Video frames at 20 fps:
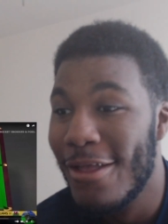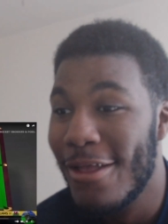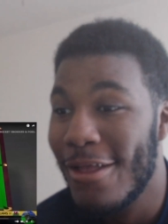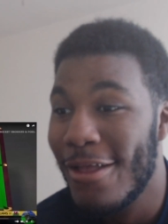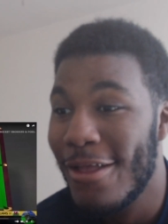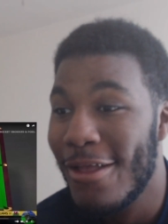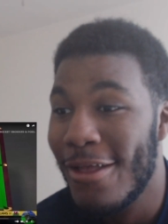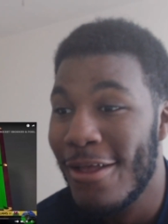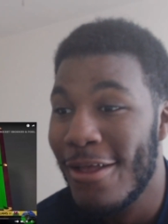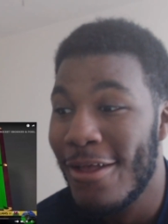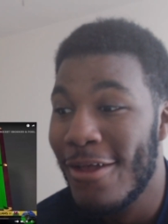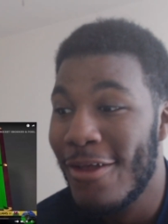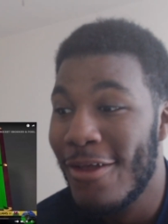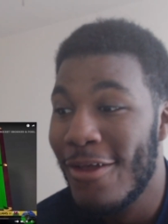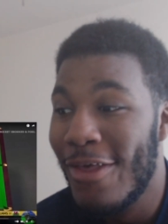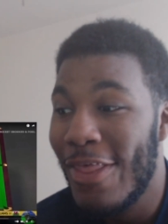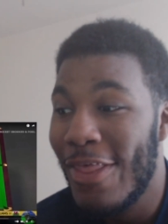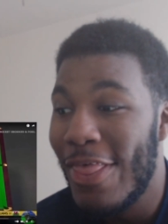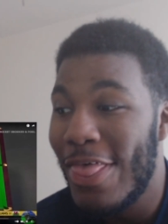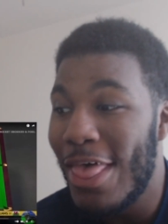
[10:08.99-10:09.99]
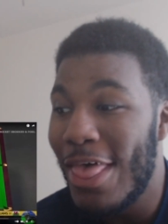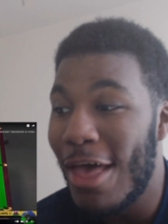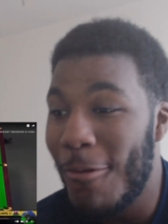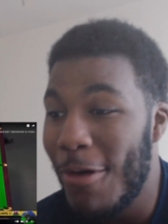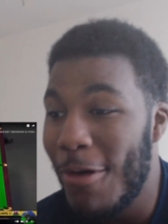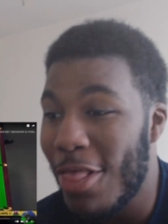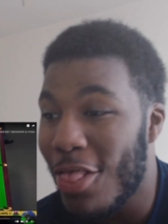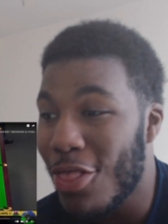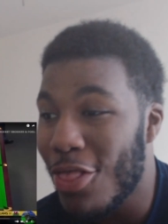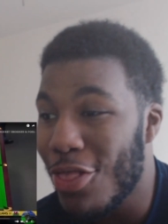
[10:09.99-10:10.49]
There
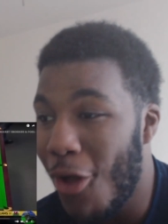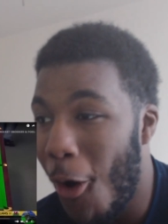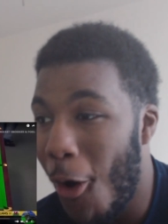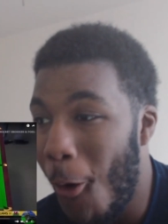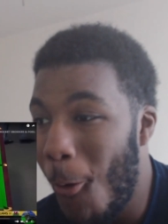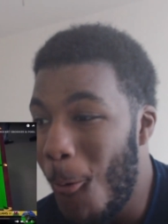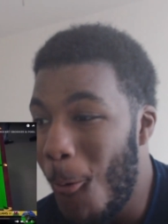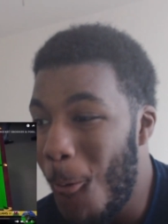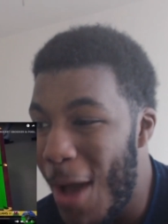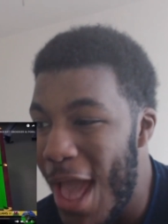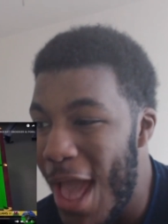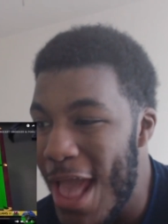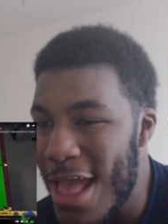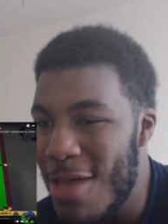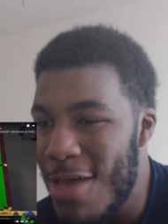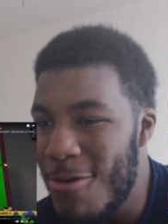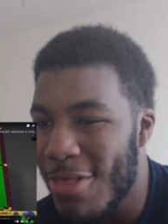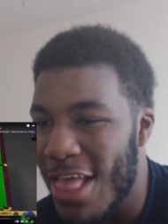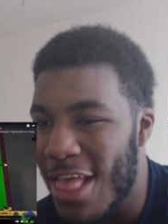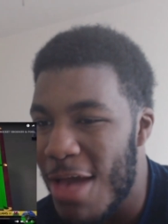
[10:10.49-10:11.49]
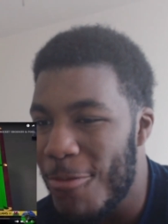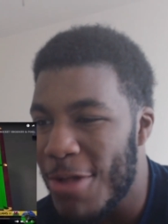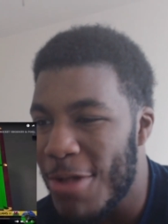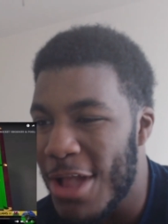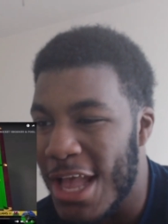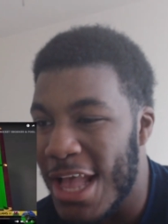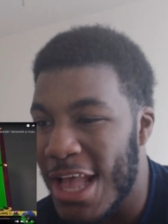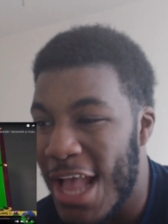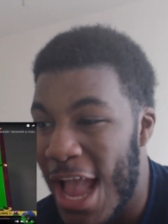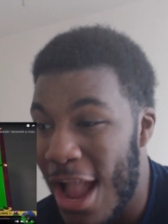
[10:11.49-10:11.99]
was no way he was able
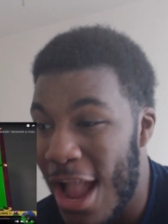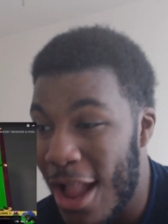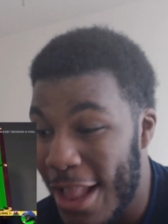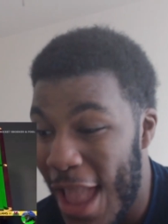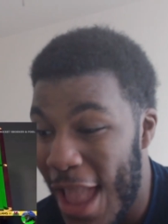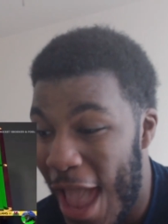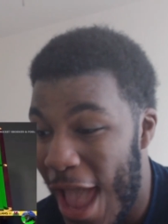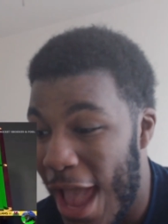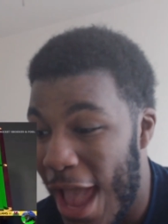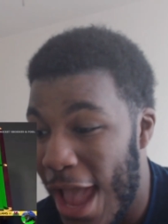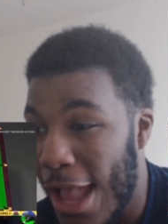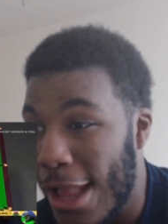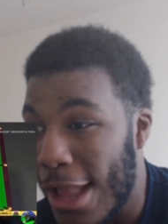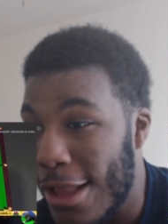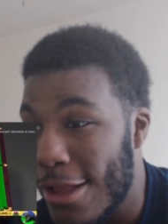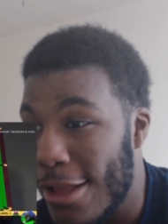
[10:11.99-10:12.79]
to get that.